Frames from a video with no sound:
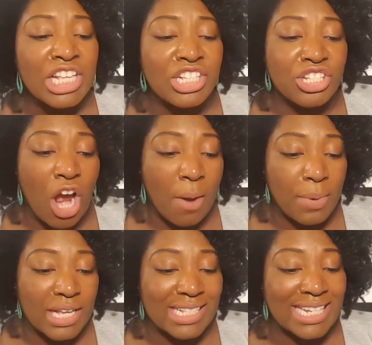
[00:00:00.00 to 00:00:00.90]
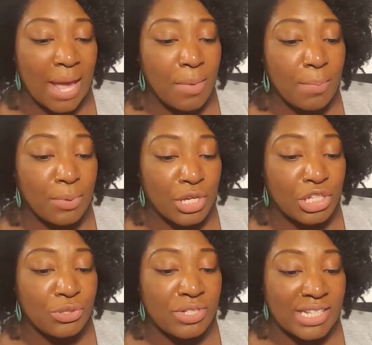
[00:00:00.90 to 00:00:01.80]
Starbucks, name a
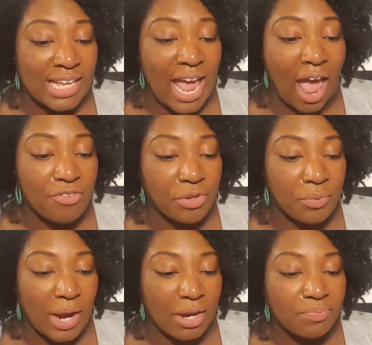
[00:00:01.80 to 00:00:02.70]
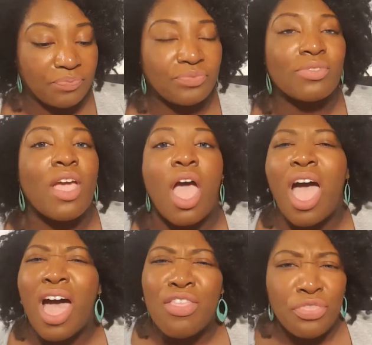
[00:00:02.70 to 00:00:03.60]
book you see everywhere.
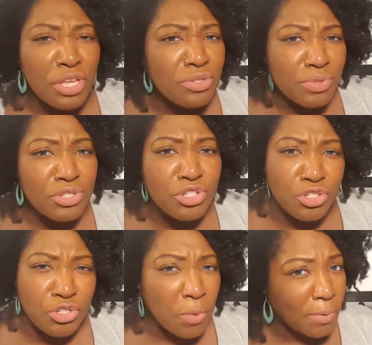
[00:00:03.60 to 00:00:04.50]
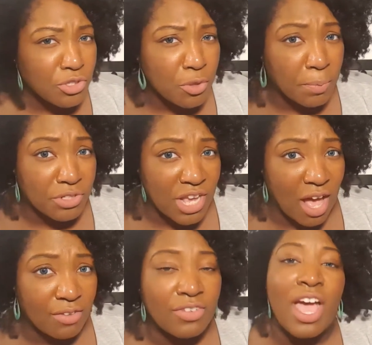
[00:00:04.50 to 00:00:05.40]
This was super, super
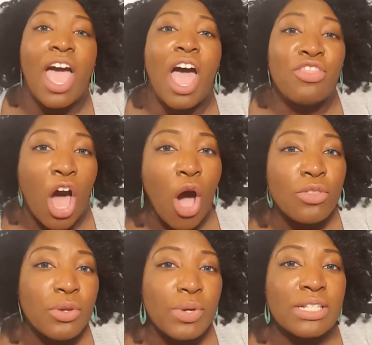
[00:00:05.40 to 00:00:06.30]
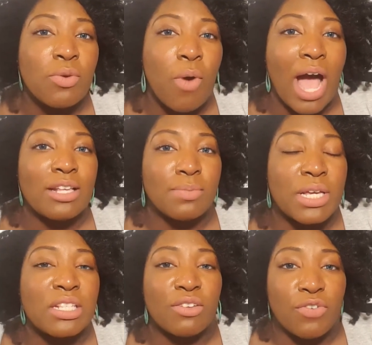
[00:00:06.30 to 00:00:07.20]
tough. The only reason why is
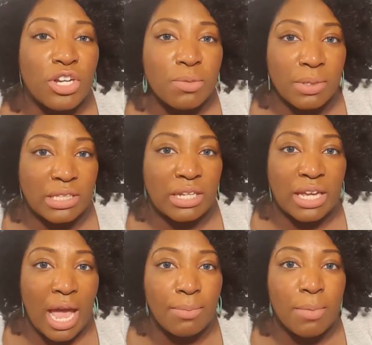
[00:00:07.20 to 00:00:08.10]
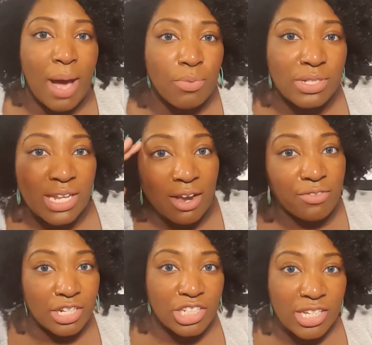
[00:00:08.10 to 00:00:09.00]
because the first book that it came to mind was
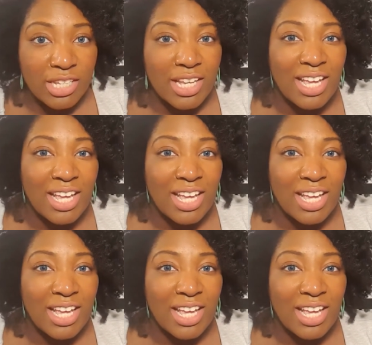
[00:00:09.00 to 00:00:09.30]
Divergent.